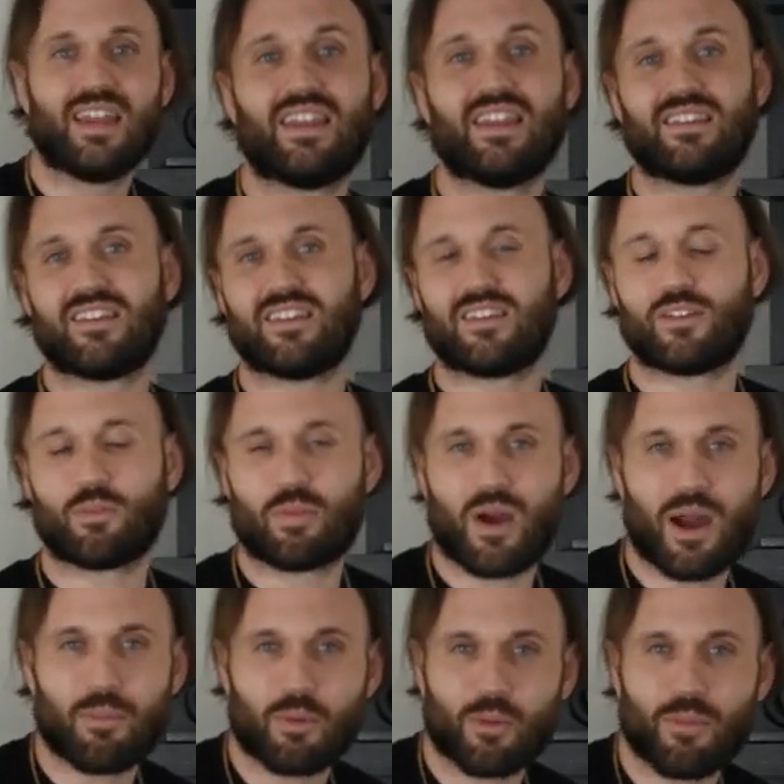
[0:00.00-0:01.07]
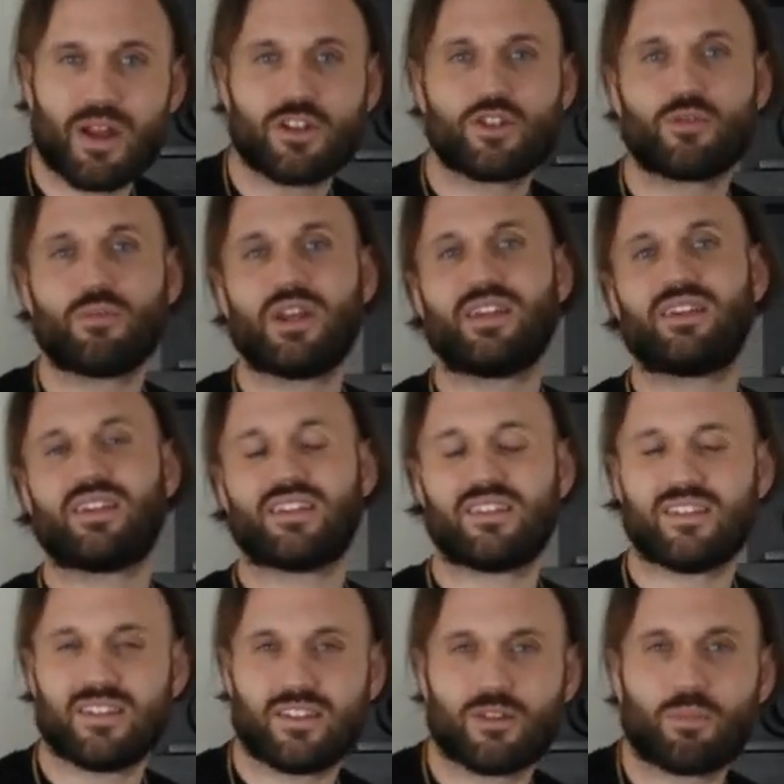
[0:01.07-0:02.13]
This is the proper measurement.
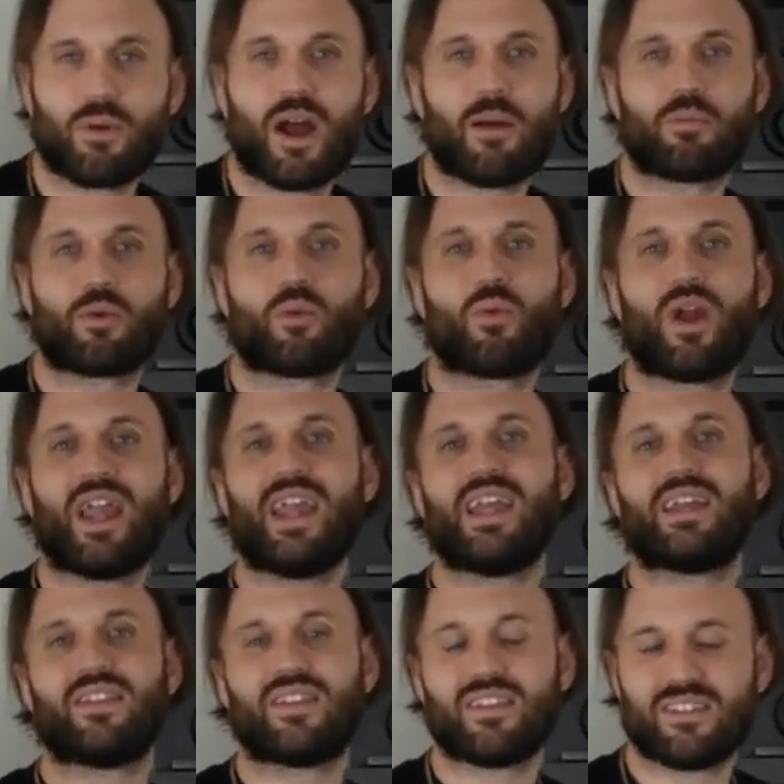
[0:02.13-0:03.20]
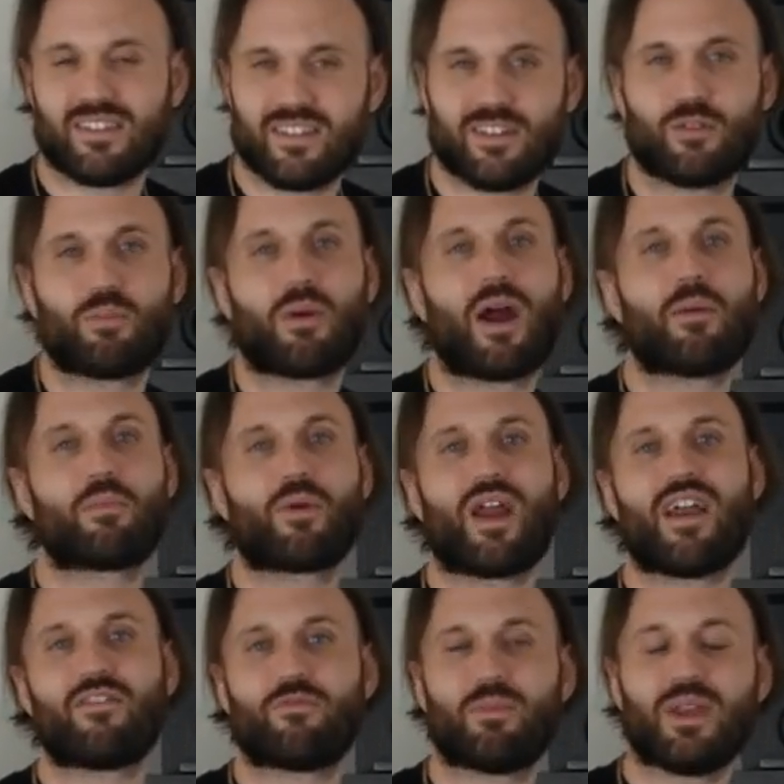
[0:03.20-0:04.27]
This is the proper weight. This is the proper
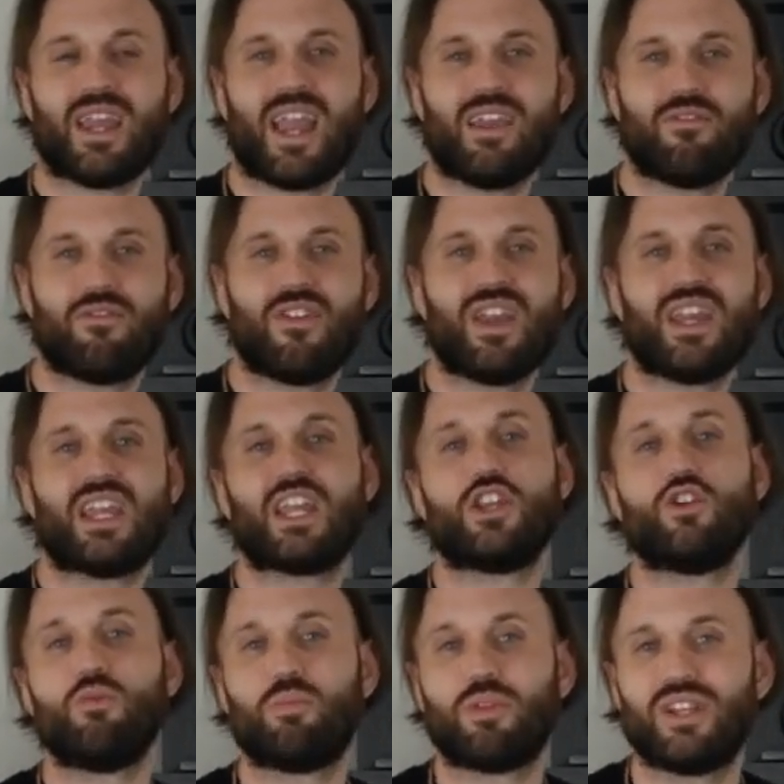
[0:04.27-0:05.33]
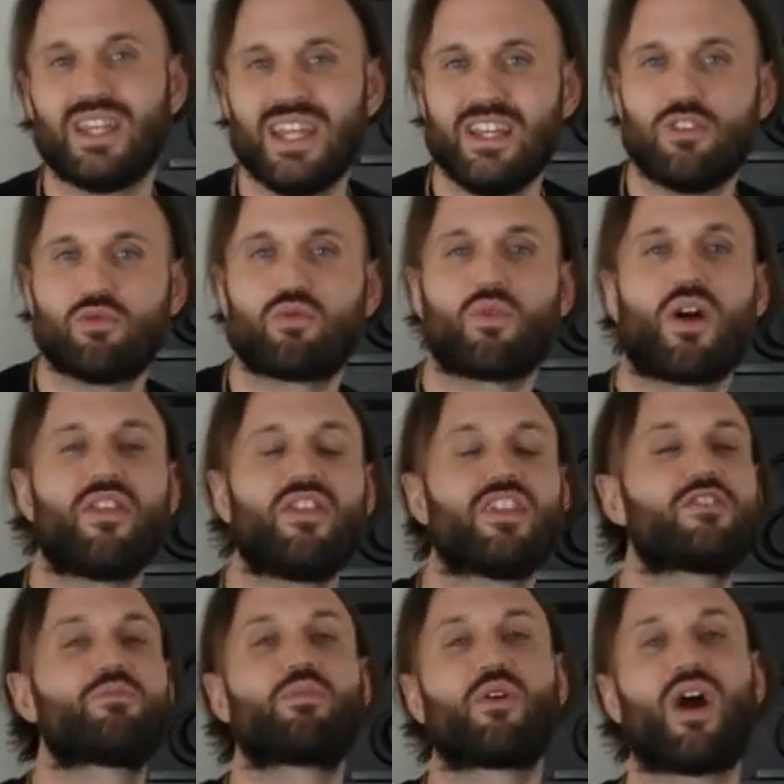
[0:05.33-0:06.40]
FBA fee. Can you please run
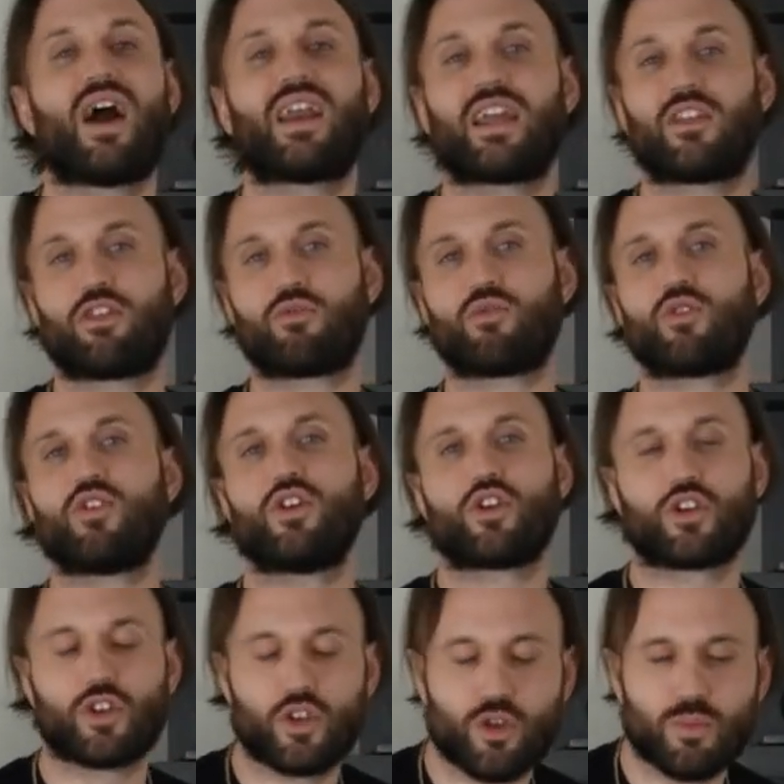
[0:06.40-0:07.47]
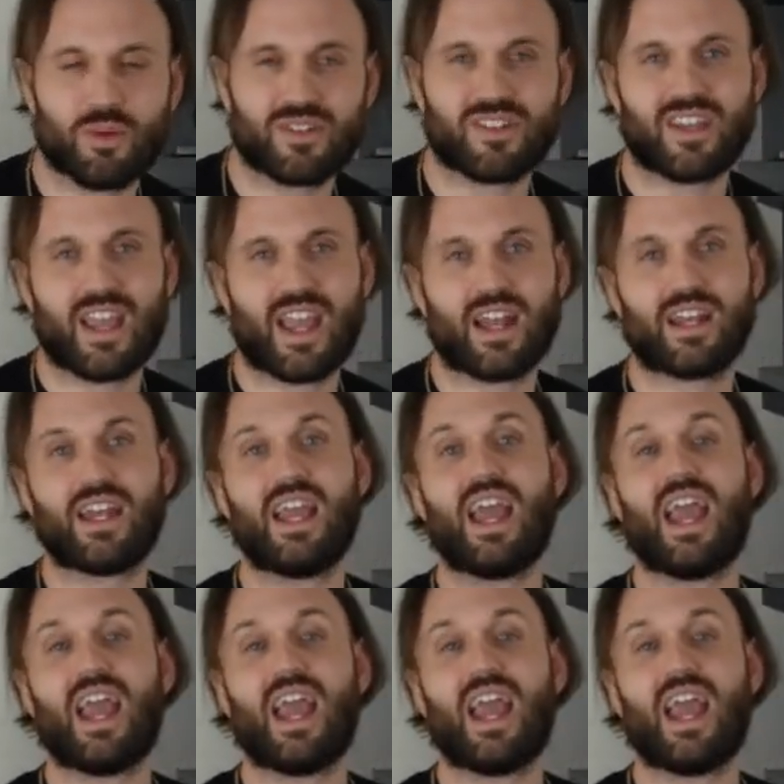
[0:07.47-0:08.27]
this product through your Cubiscan?